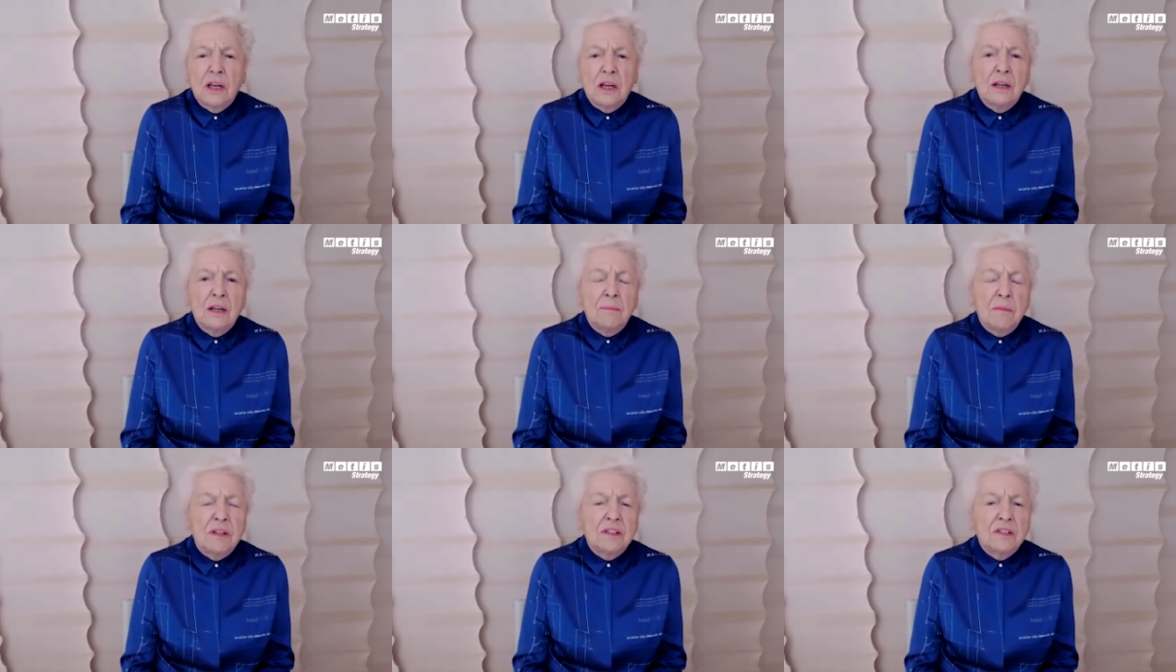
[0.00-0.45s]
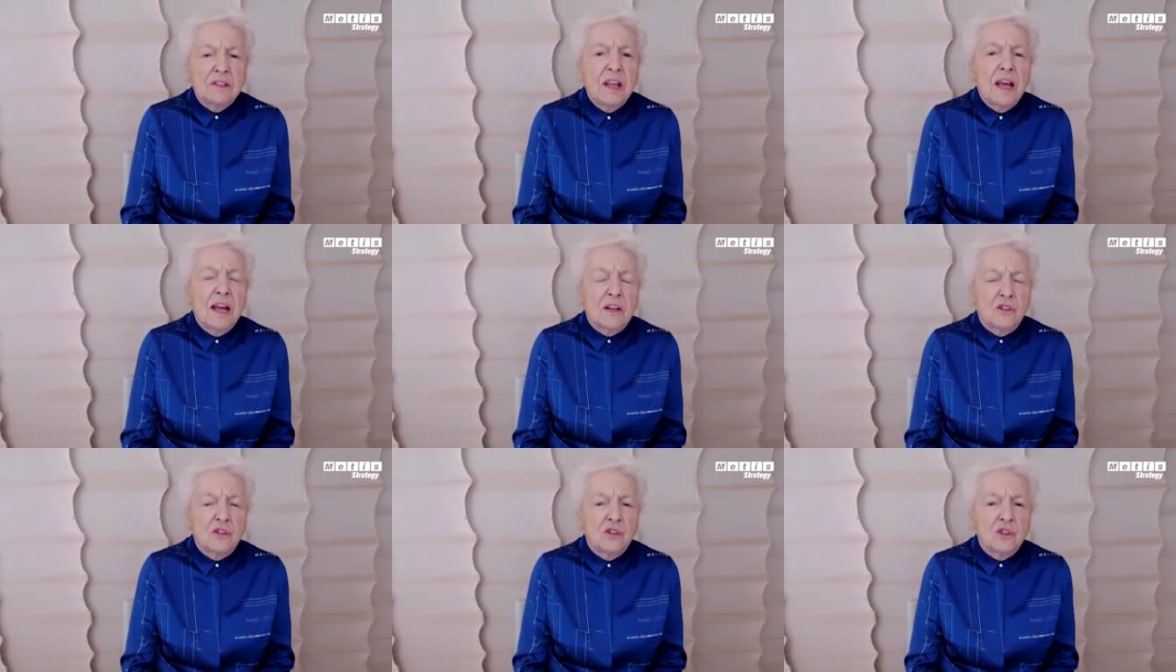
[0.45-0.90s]
um, as
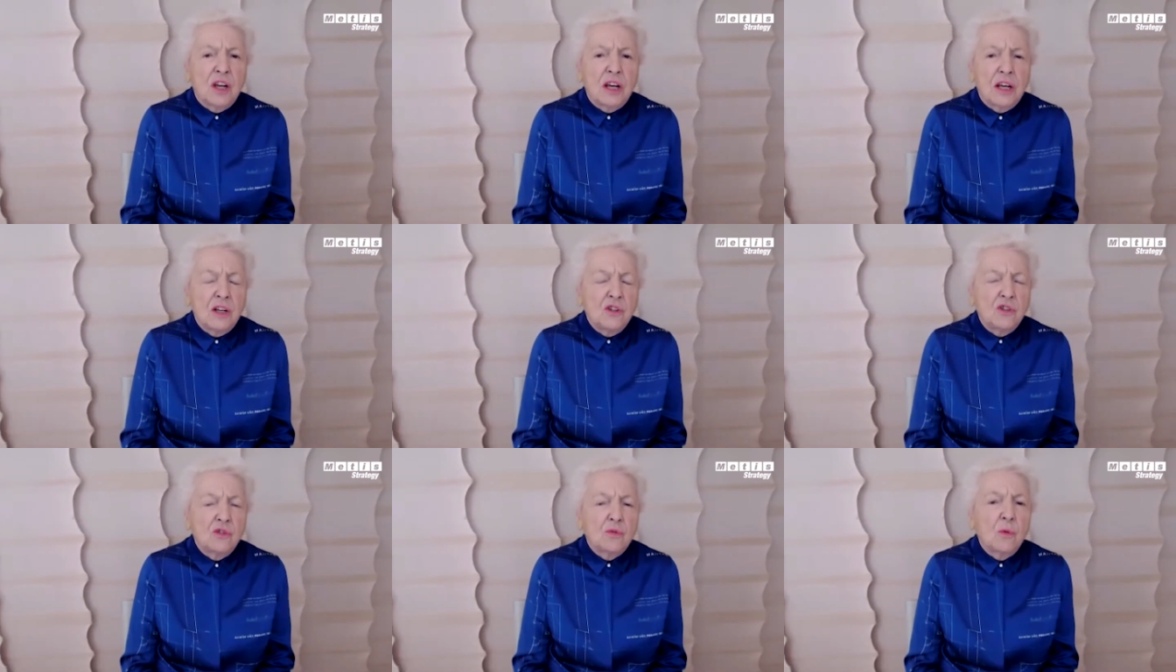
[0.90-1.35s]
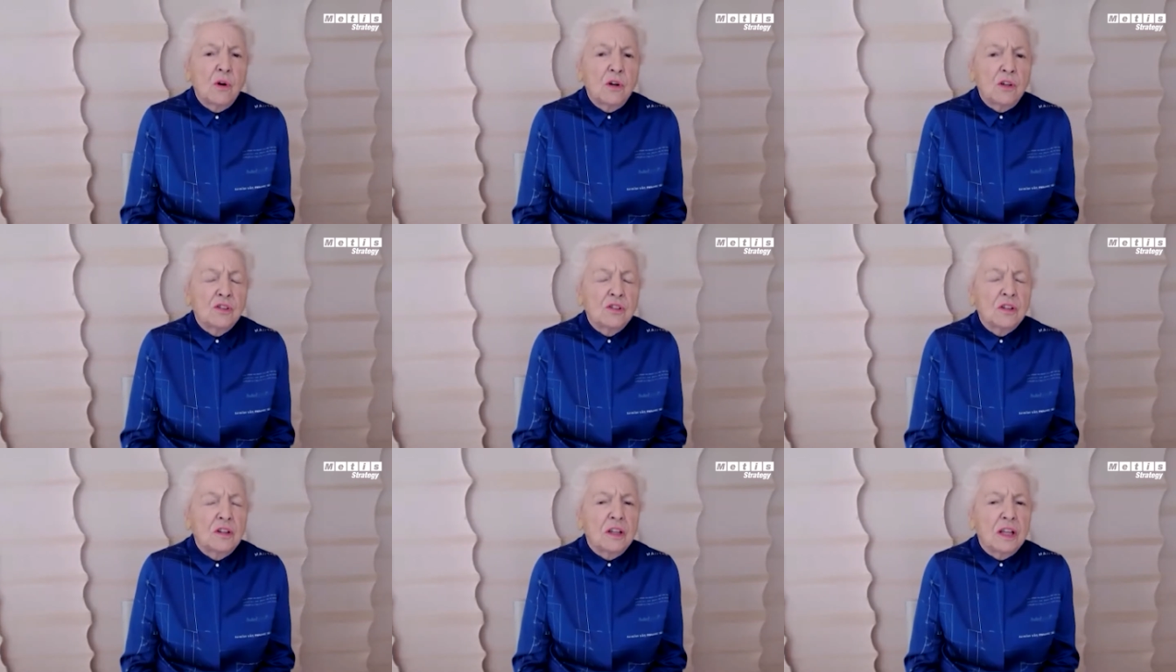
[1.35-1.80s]
that change
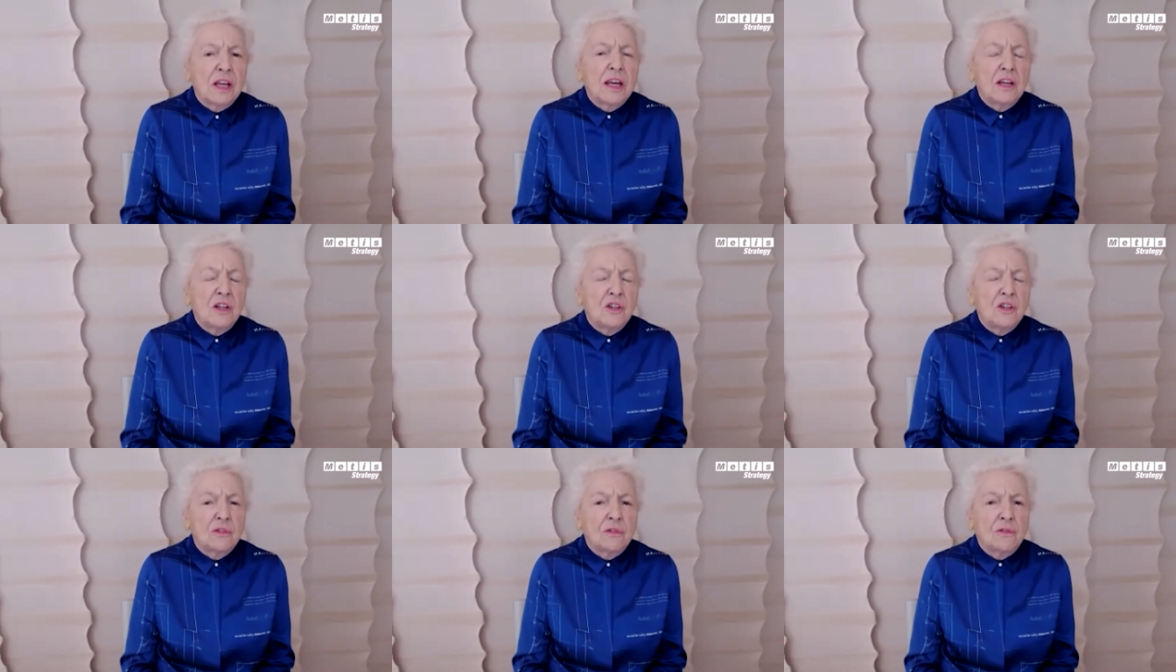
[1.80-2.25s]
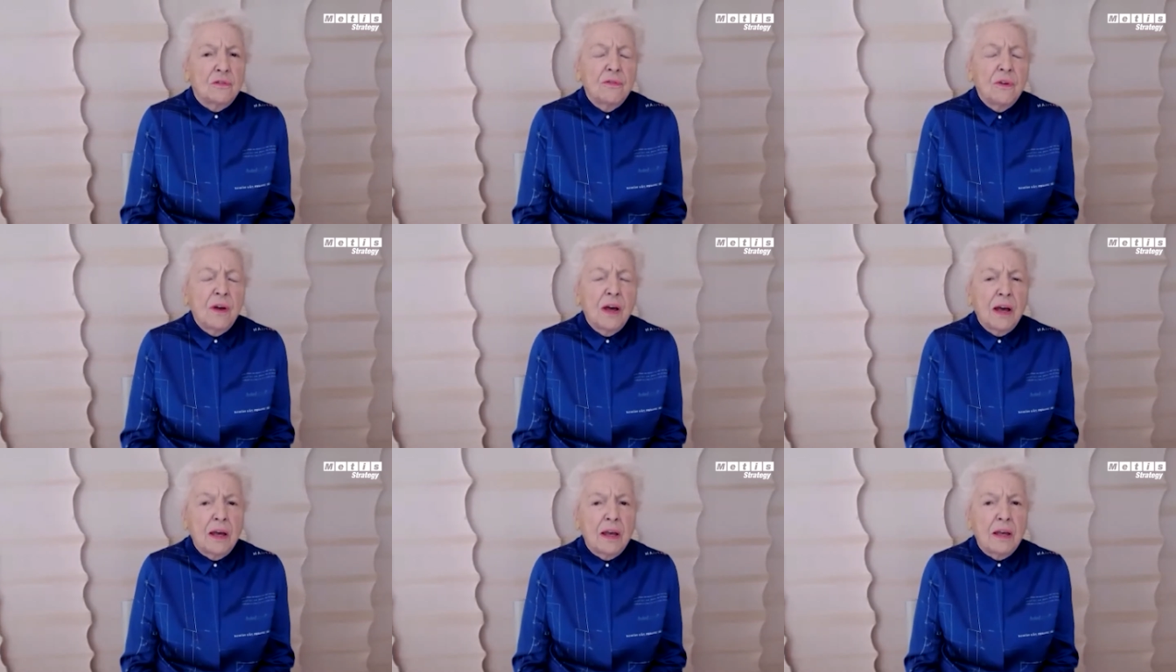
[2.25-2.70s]
was at the age of
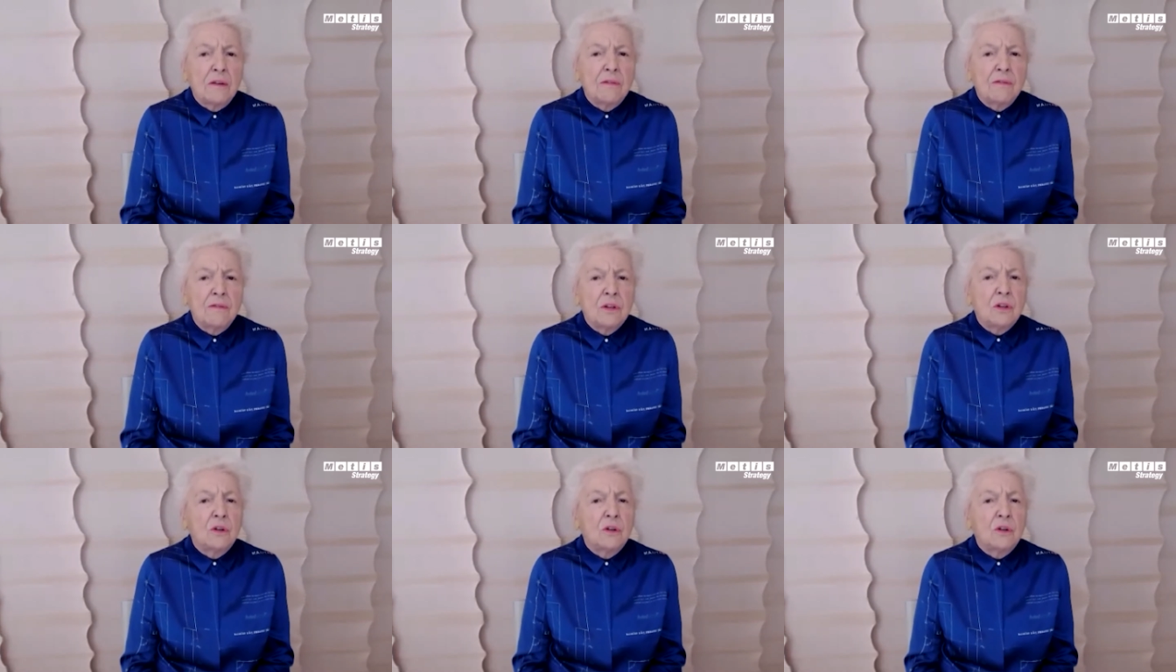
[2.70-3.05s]
five.